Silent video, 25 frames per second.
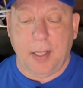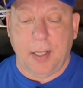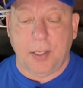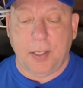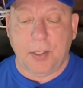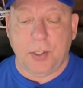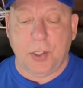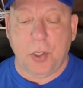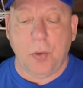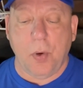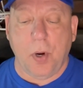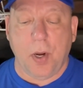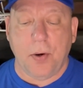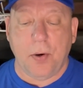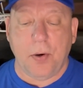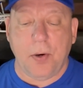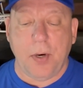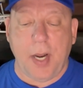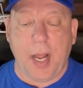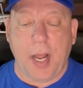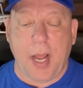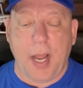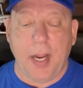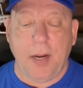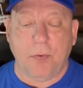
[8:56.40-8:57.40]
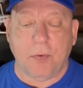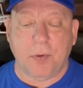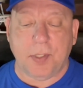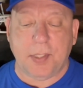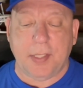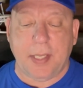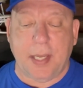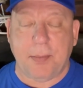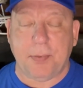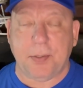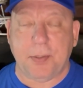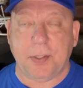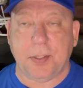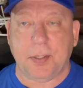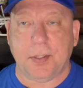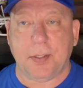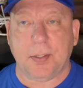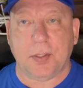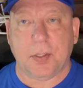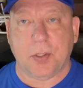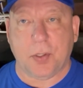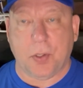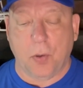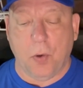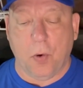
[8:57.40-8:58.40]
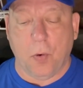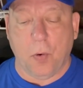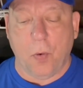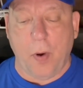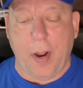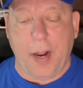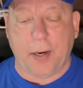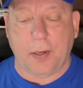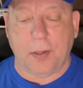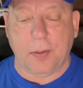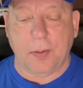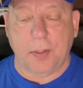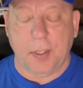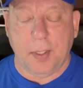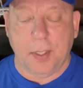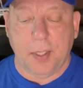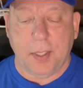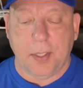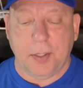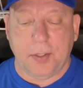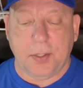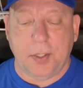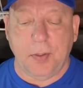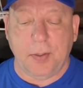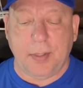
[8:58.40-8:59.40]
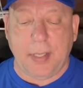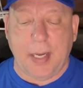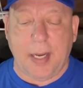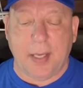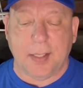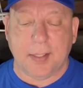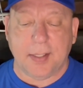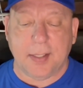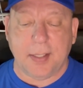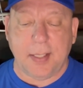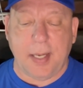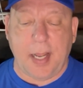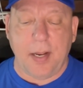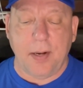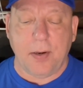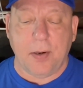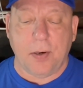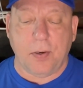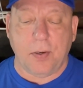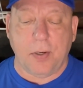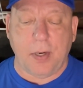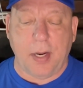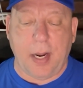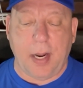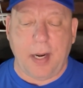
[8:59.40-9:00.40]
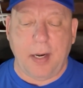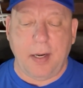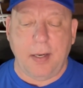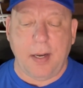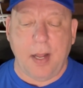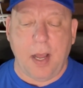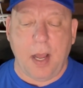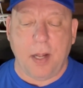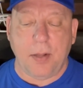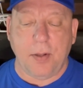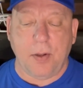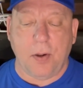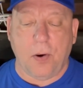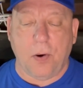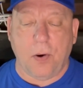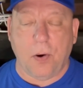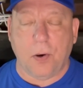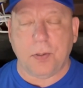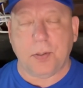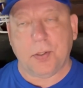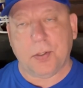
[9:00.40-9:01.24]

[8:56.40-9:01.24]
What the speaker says: 208 receptions, school record, 2,889 yards,